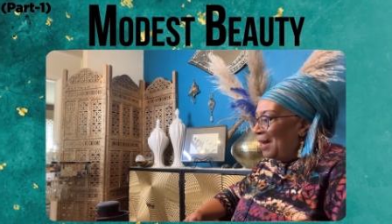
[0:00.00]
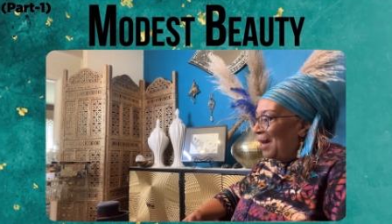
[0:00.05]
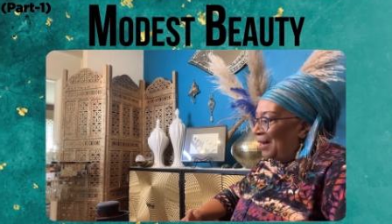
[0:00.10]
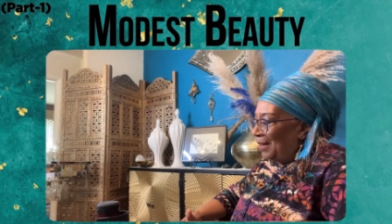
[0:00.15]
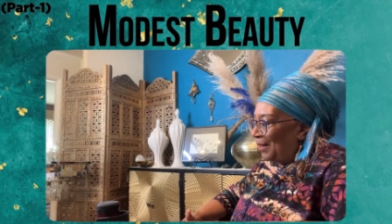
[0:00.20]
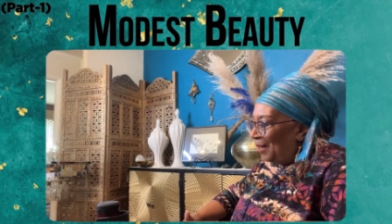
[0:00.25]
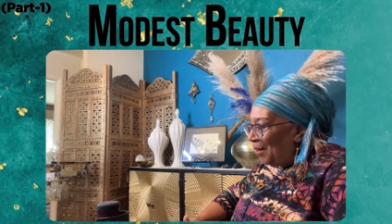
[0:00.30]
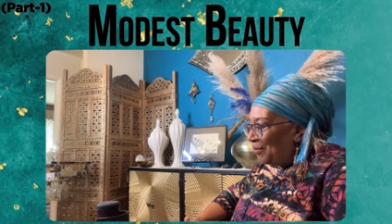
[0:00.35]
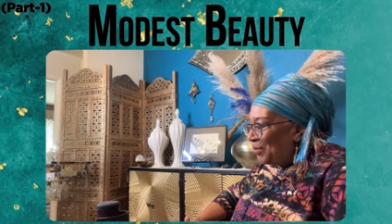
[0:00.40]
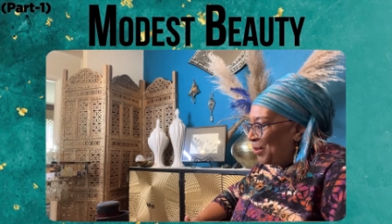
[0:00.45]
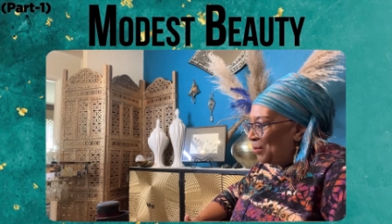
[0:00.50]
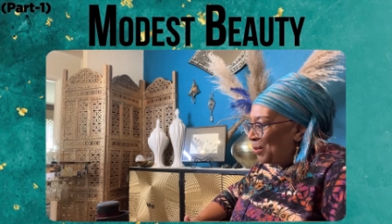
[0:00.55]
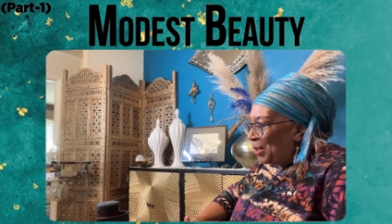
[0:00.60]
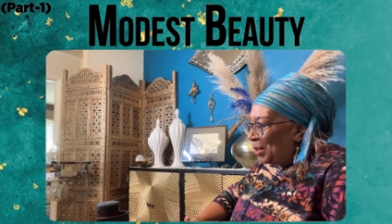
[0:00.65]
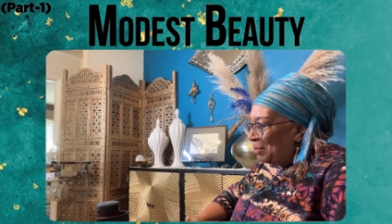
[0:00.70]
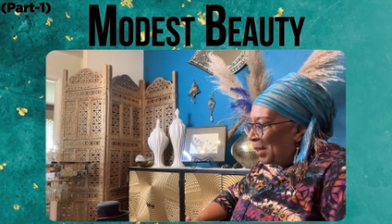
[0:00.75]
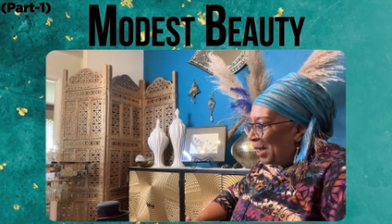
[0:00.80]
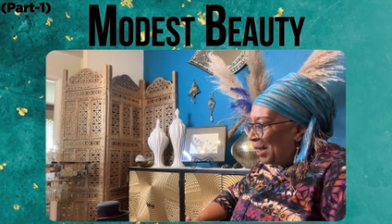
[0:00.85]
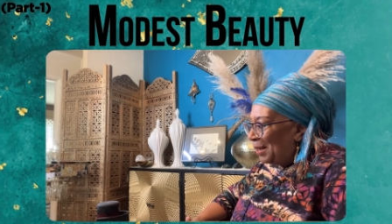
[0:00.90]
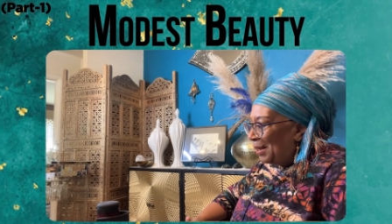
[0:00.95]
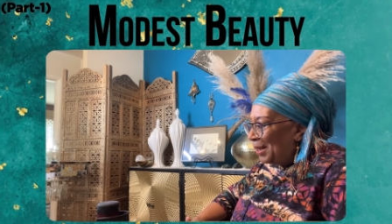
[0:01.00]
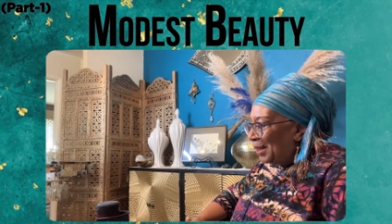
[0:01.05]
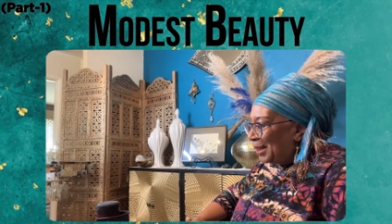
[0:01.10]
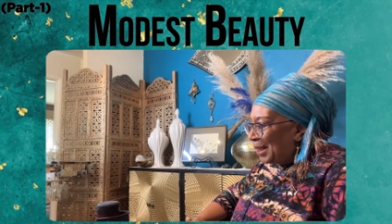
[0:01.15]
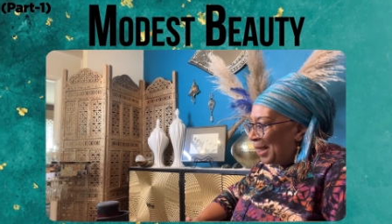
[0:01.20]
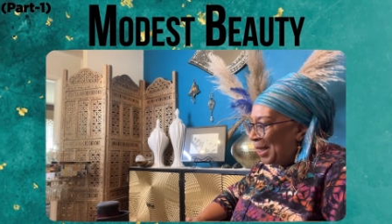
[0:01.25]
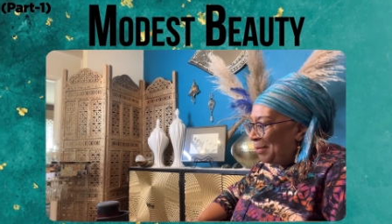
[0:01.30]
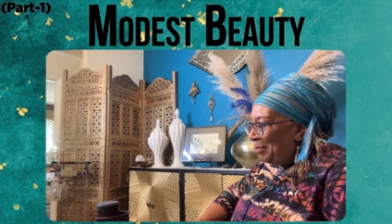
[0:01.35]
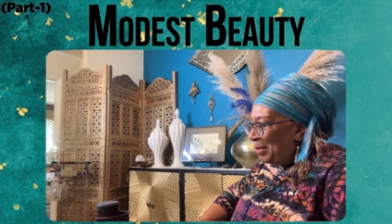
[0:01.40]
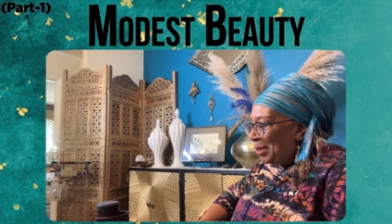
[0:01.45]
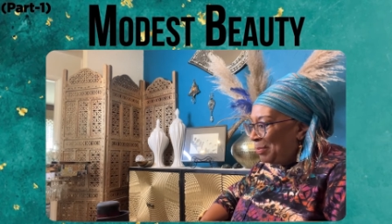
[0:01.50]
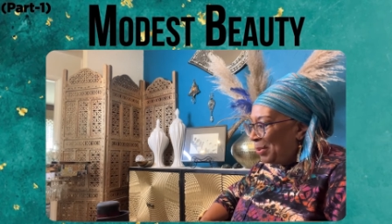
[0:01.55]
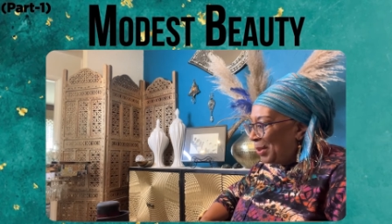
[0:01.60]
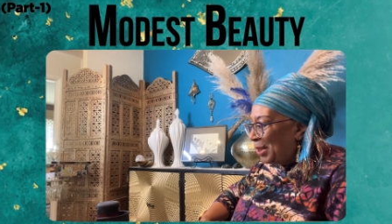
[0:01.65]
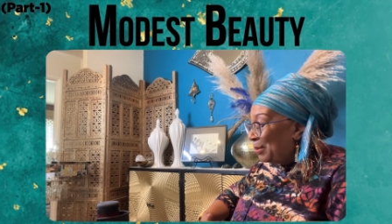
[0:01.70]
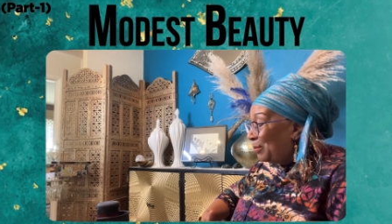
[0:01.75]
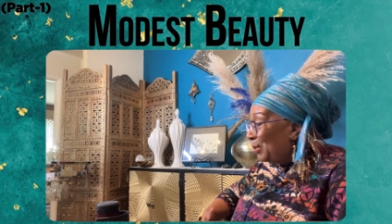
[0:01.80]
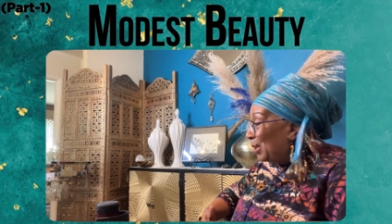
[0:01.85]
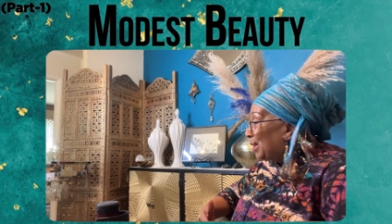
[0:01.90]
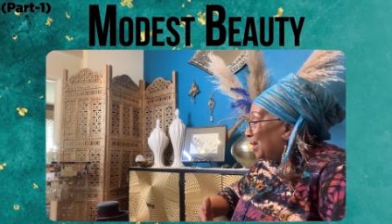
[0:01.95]
I love the one my aunt gave me, but
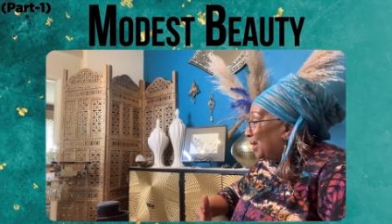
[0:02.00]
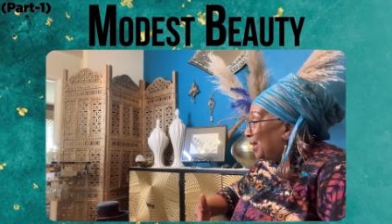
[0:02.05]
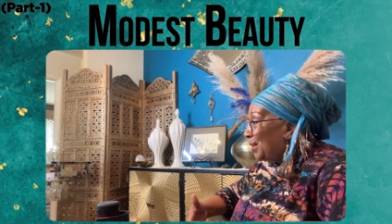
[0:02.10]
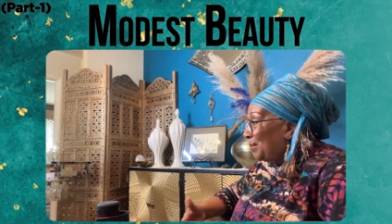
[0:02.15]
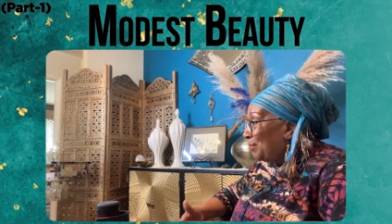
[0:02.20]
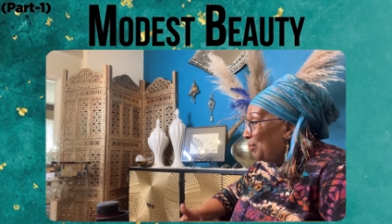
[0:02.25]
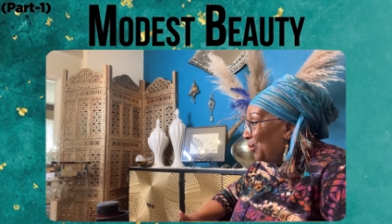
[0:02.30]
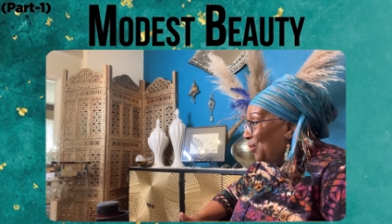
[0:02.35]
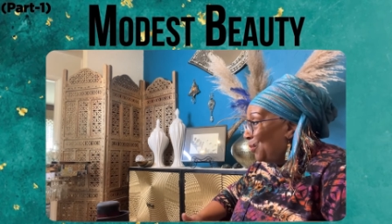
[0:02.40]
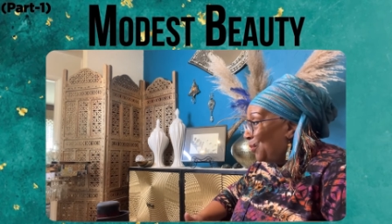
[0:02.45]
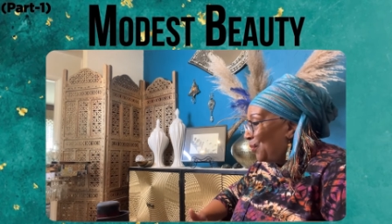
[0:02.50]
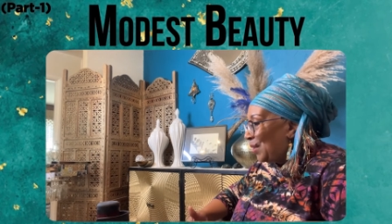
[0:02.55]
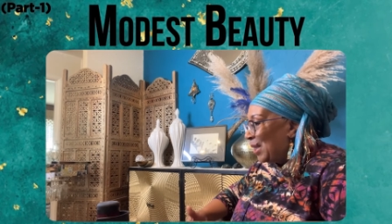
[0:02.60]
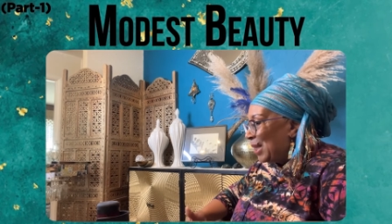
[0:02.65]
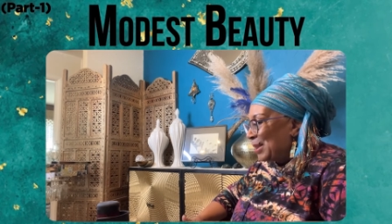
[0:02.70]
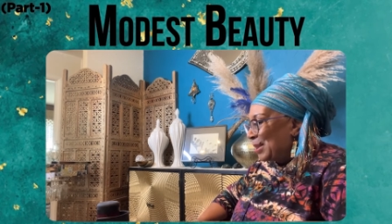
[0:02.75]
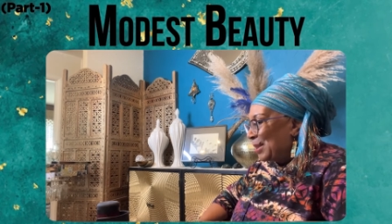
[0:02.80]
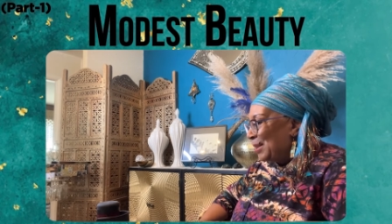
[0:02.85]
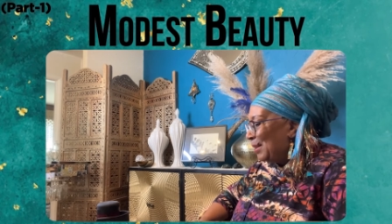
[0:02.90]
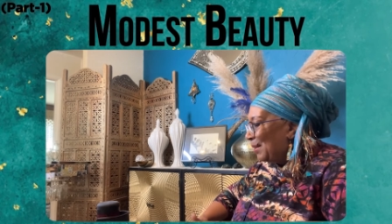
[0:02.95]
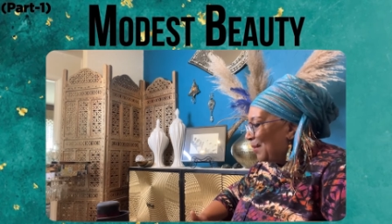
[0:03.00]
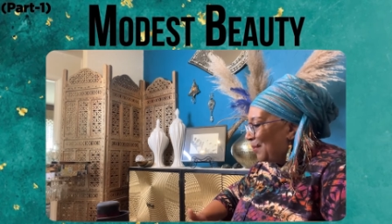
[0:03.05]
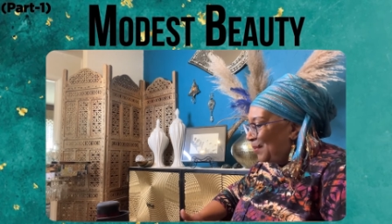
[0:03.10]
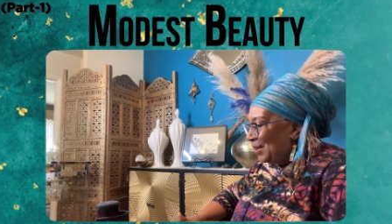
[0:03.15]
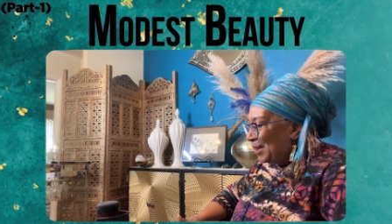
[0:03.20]
it was didn't move fast enough.